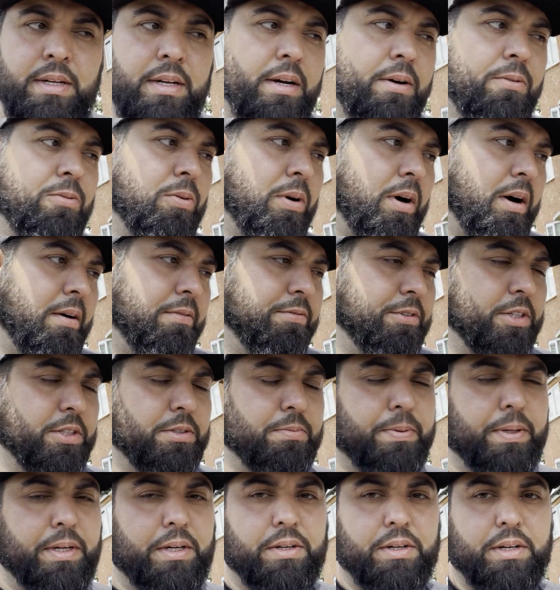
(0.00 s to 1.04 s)
of what I've just
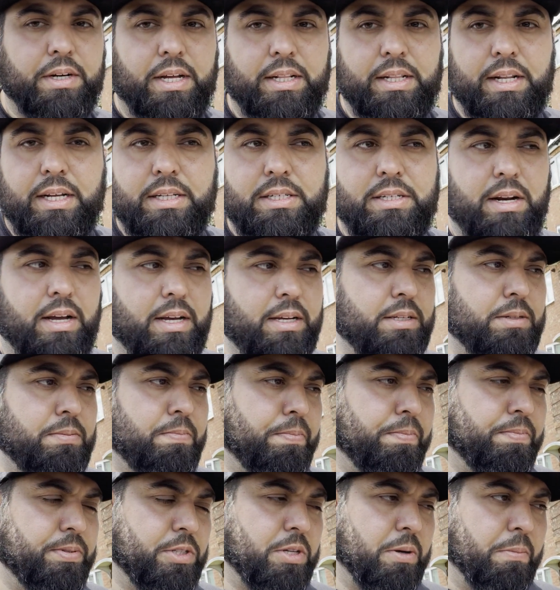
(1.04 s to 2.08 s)
been done, and that's like
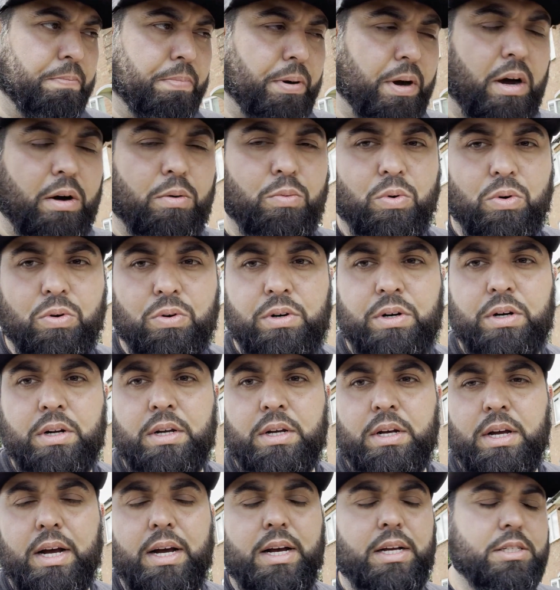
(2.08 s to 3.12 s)
some part worn,
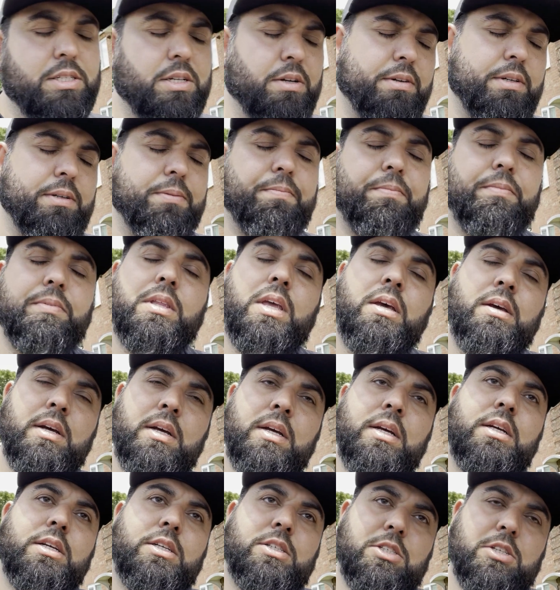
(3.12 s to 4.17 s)

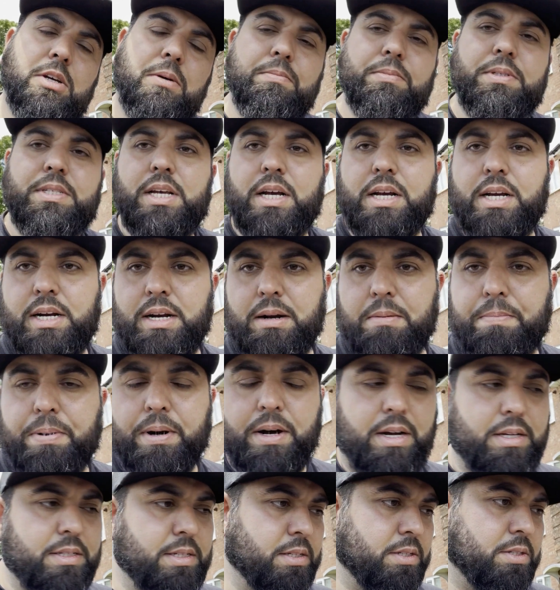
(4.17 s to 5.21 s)
some second-hand
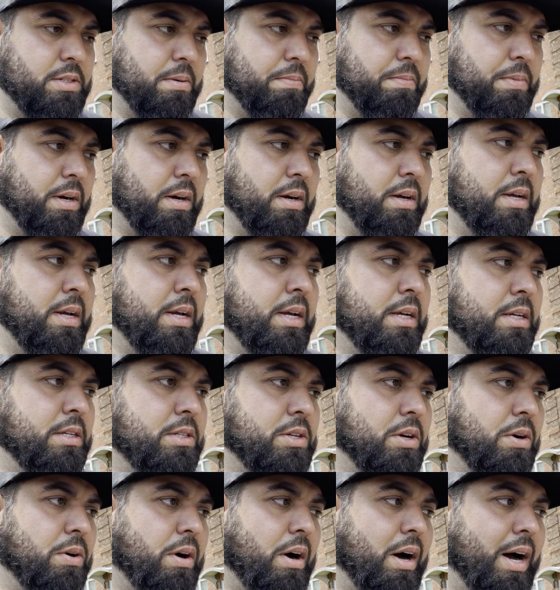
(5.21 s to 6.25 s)
parts and some not.
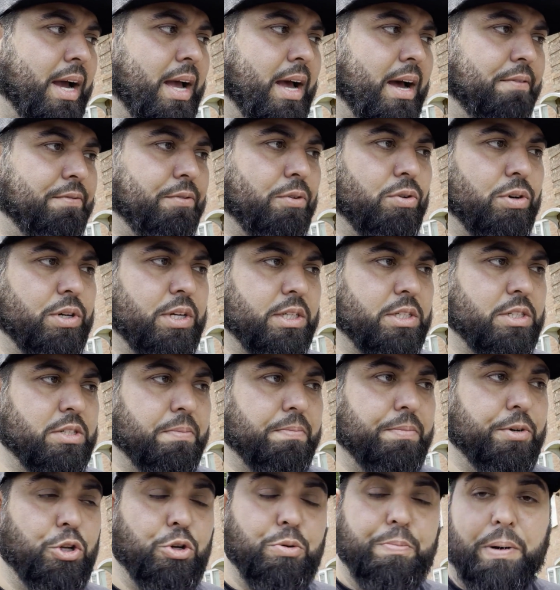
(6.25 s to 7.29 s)
So I have ordered
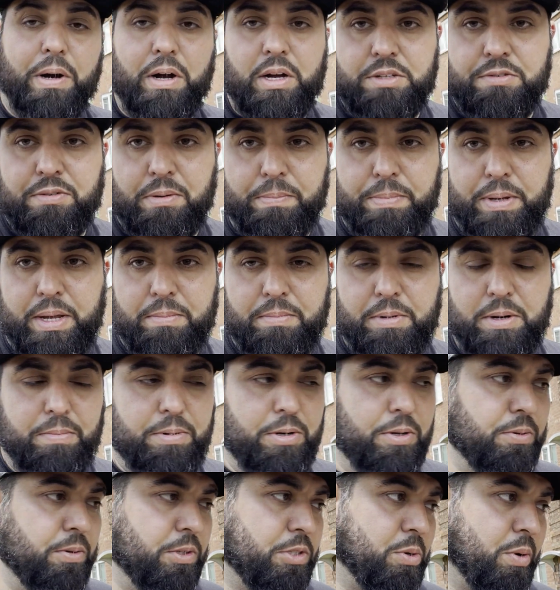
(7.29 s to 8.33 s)
some new parts from
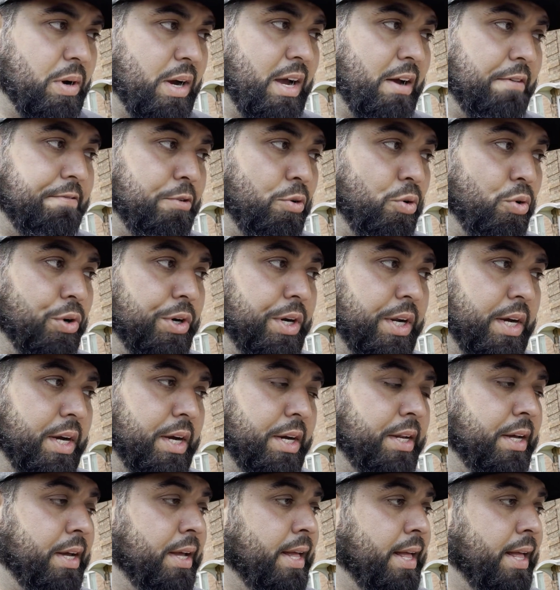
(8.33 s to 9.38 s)
BMW. So I have ordered
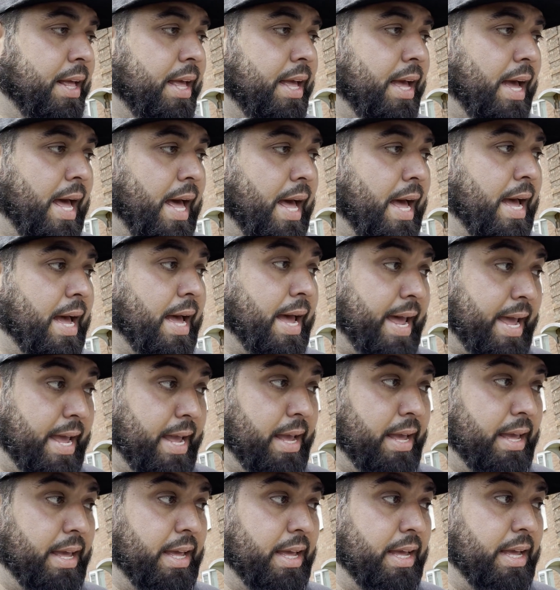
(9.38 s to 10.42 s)

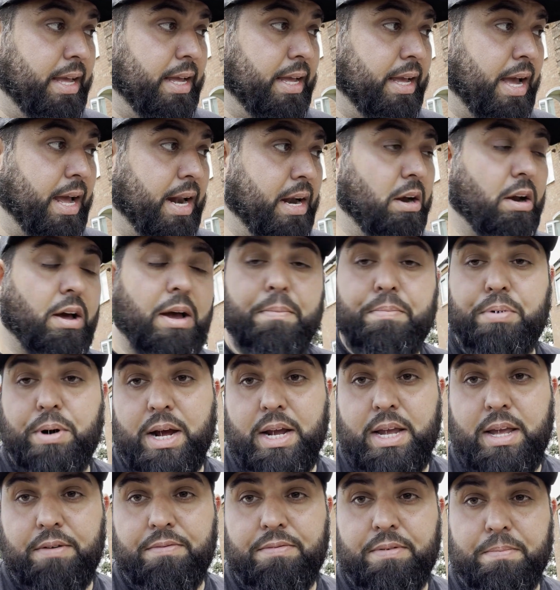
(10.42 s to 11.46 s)
a headlight
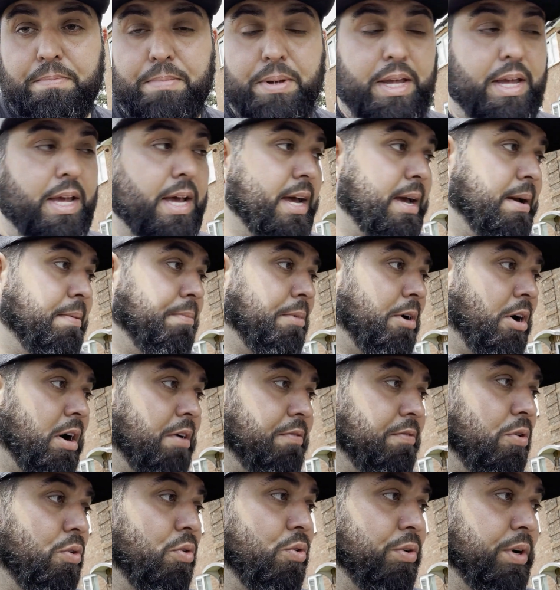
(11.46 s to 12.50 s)
bracket from BM.
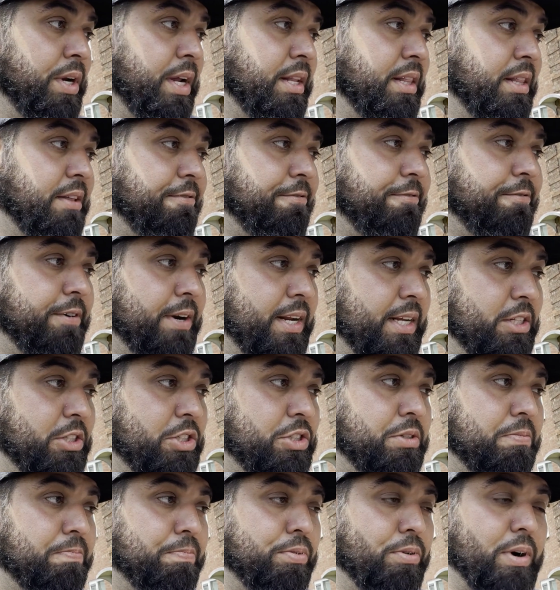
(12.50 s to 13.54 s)
I've ordered the
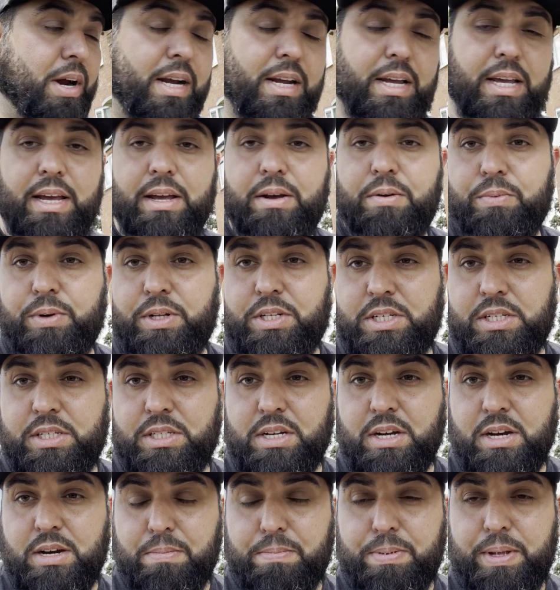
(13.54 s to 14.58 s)
flinch bracket, which is
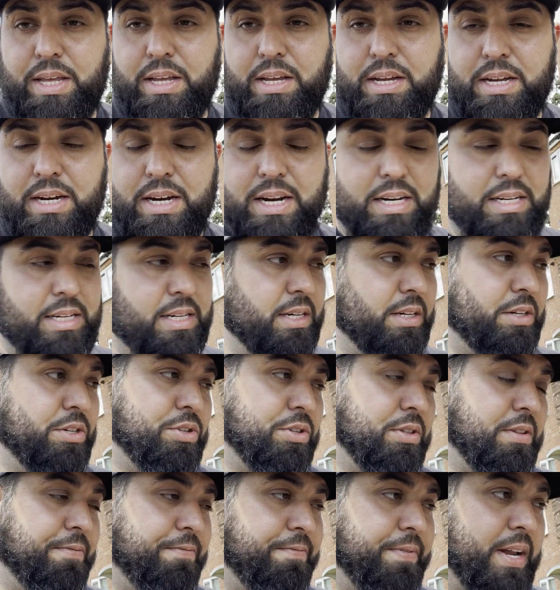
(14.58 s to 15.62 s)
going to be connecting to
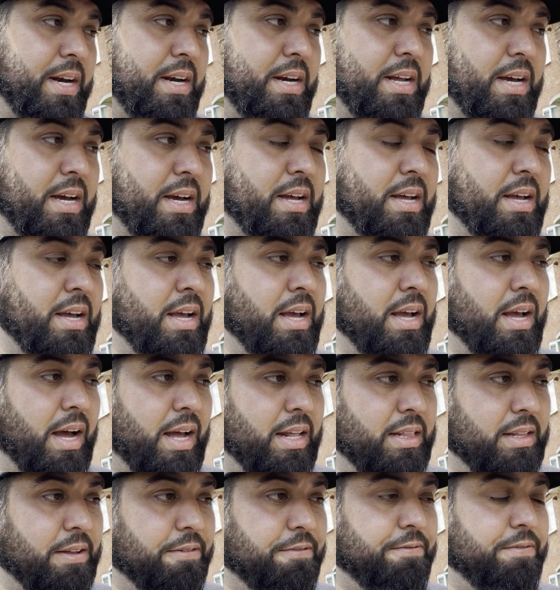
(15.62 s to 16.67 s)
the fender
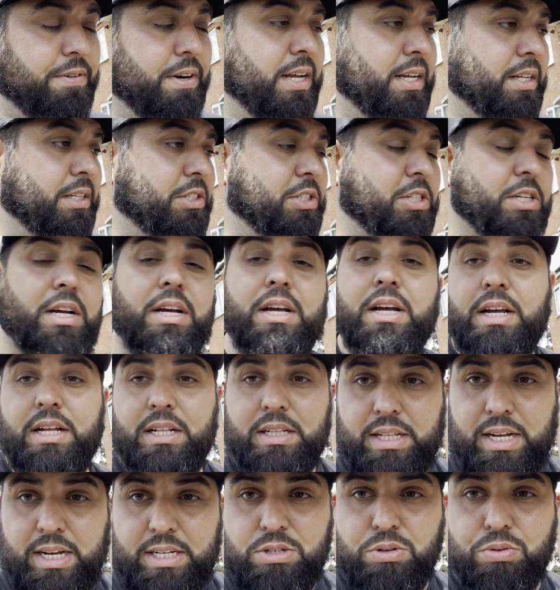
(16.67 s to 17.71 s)
and the flinch.
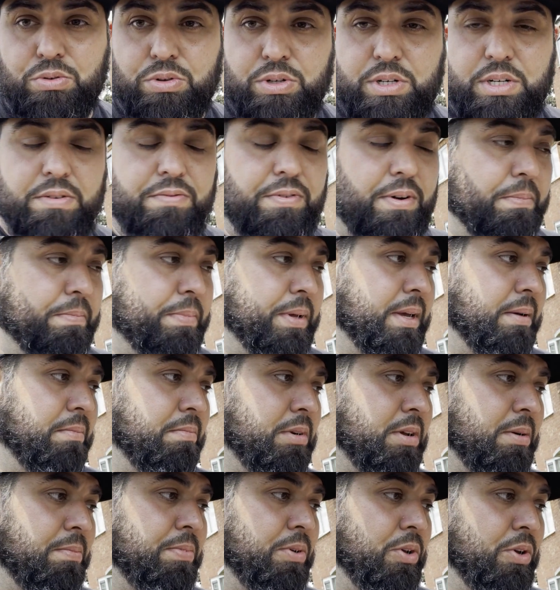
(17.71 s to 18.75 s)
That's ordered from
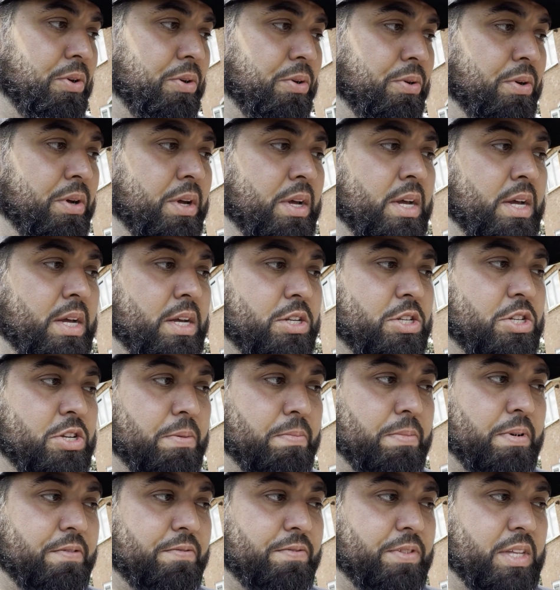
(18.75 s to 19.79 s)
BMW.
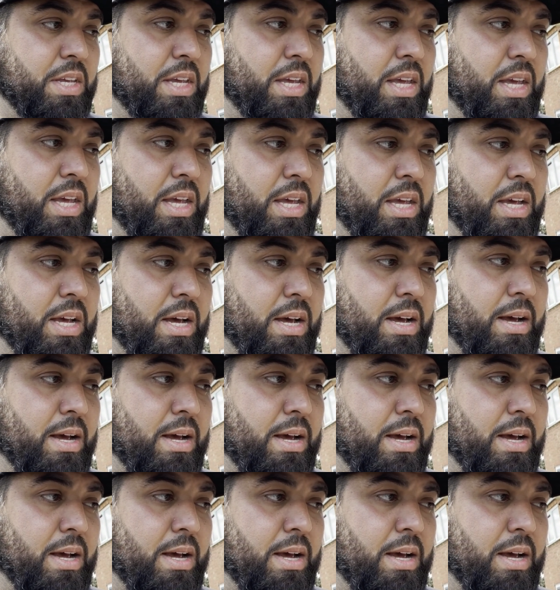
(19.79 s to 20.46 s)
Some of the